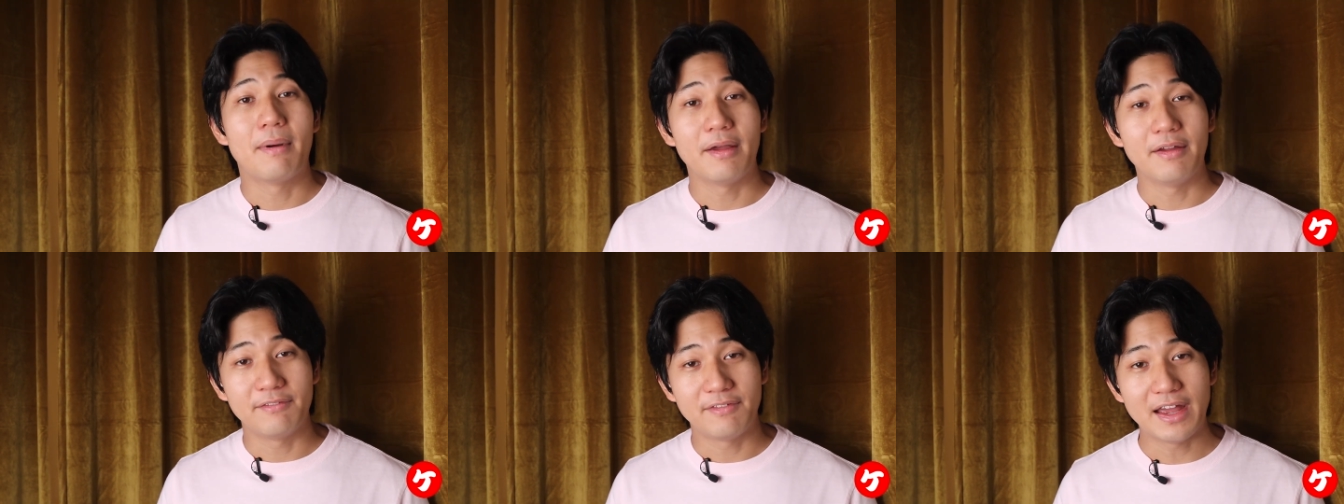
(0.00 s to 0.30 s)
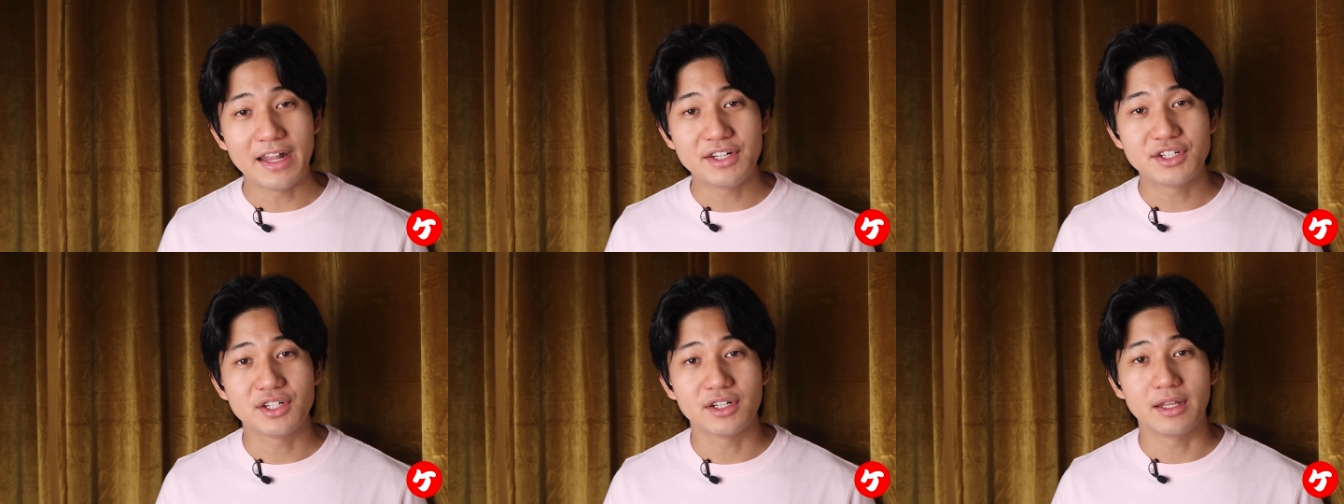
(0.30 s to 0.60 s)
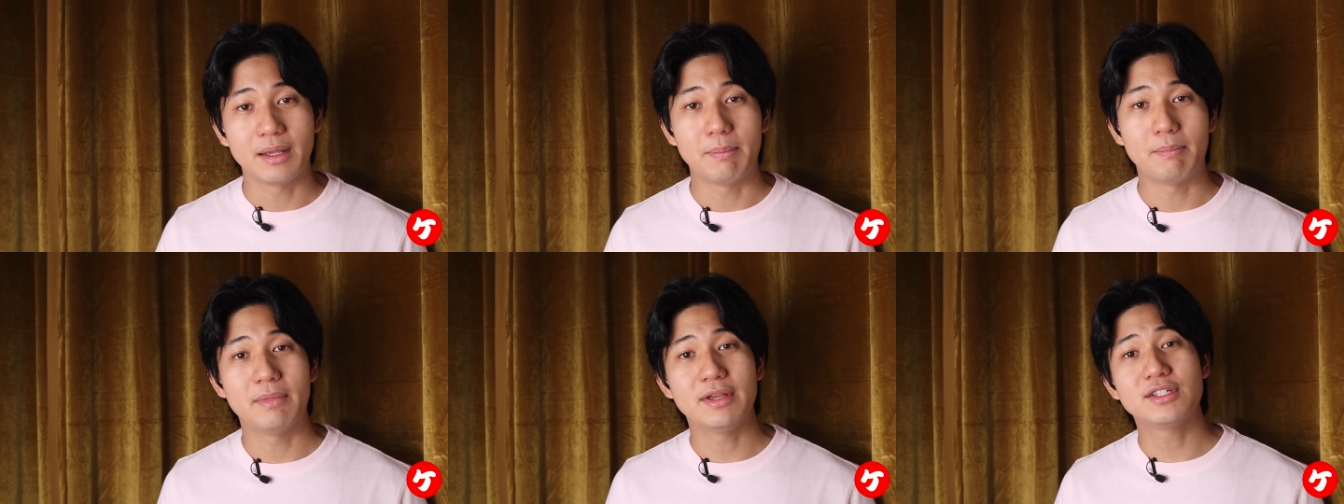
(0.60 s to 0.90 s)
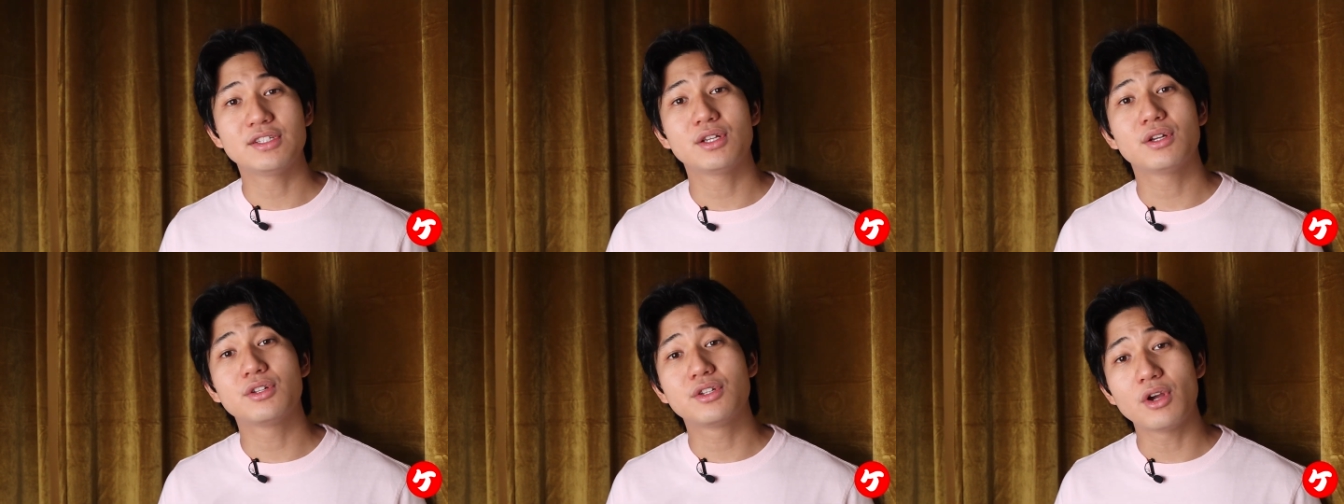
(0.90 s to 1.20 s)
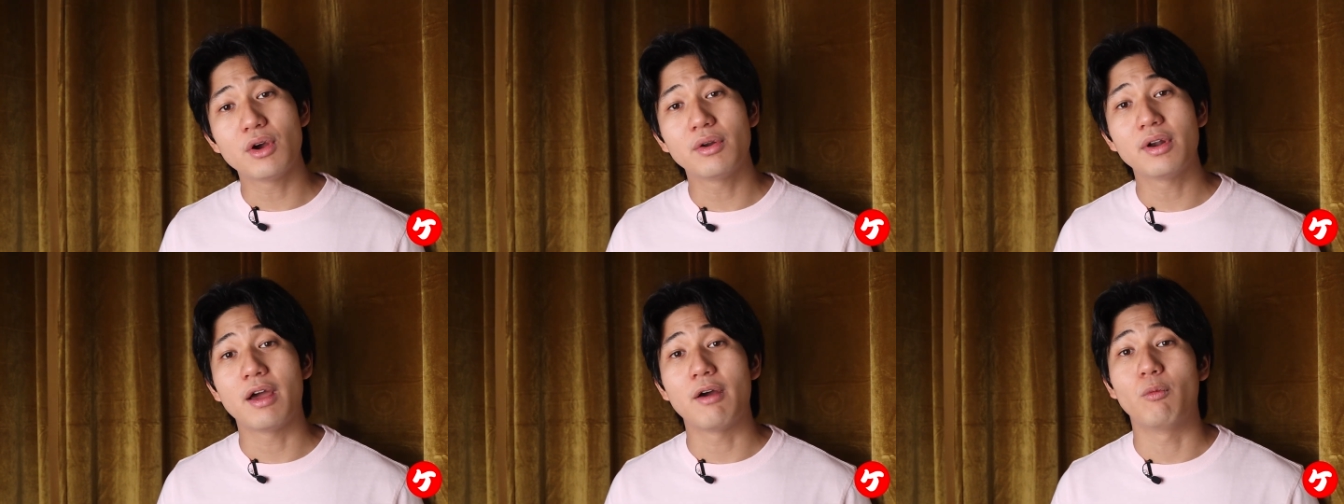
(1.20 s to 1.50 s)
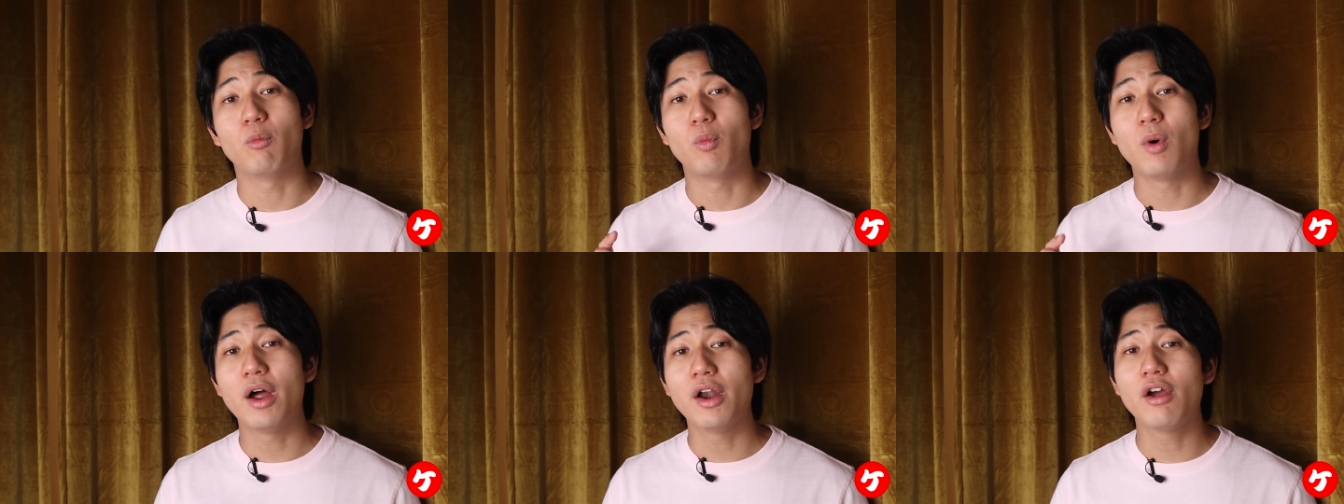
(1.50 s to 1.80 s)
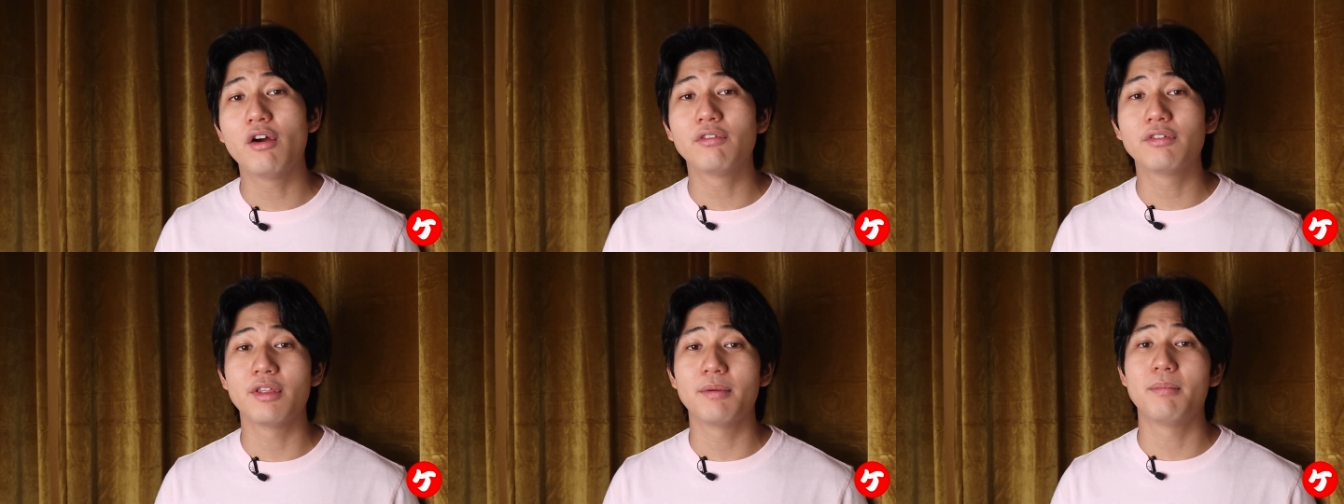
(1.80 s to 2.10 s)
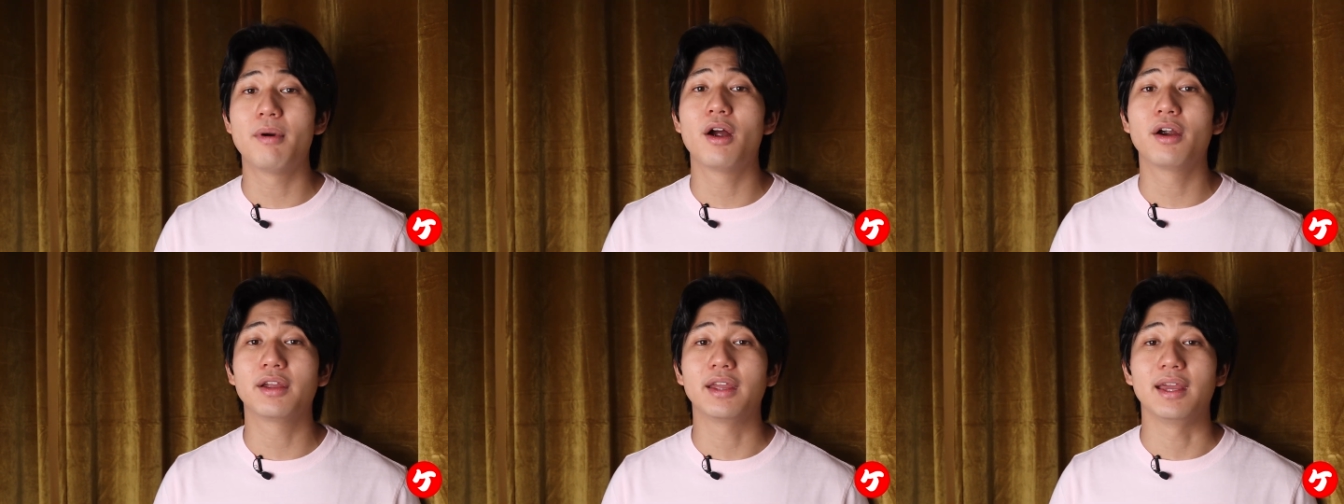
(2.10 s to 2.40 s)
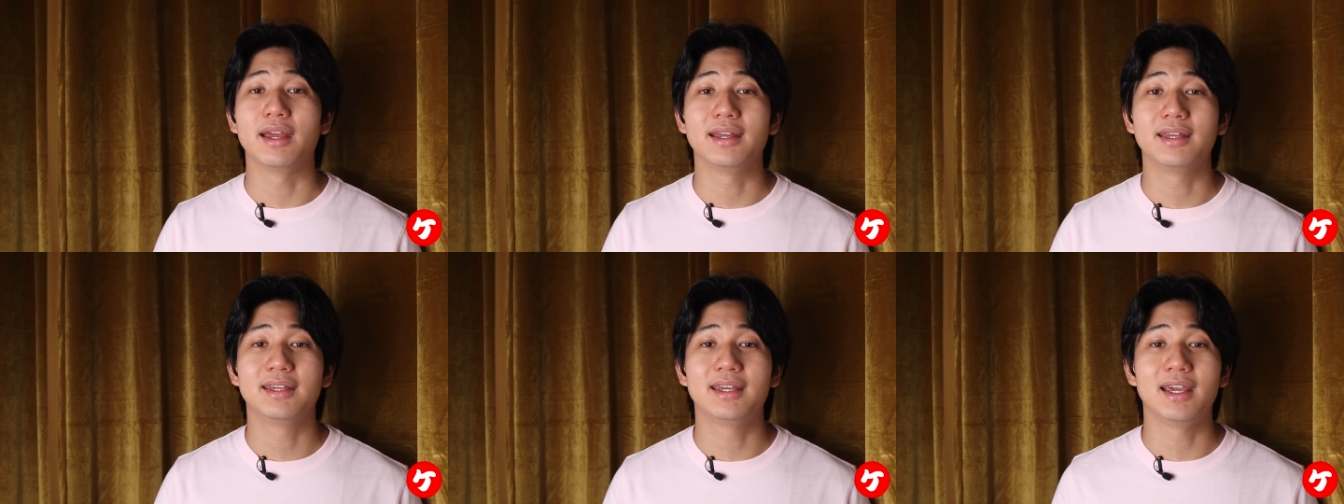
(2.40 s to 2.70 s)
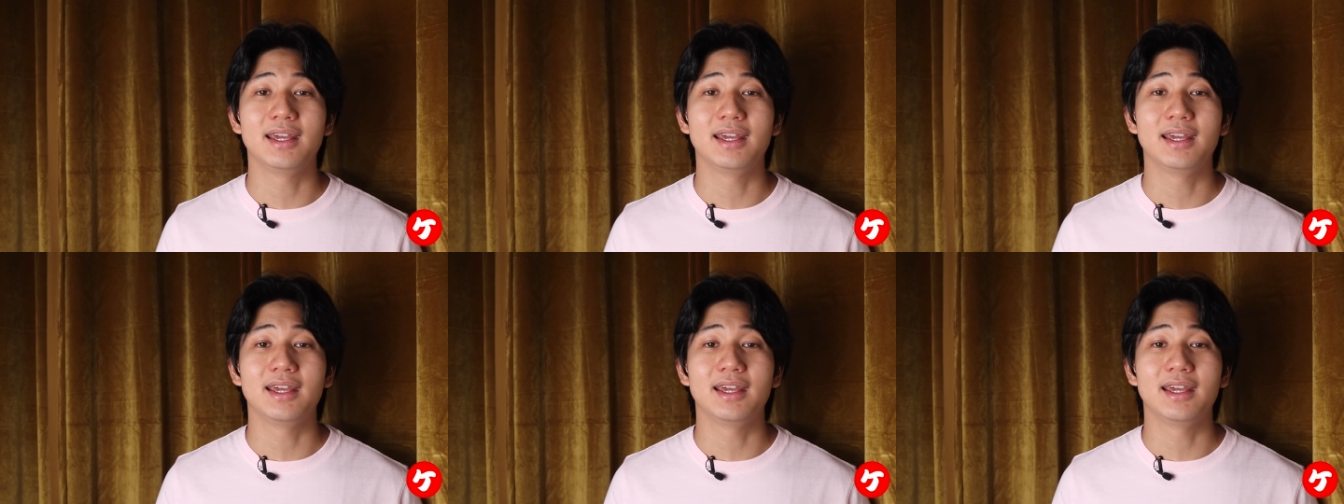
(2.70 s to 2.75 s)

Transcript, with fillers: But eventually, Mr. Donut won over the market,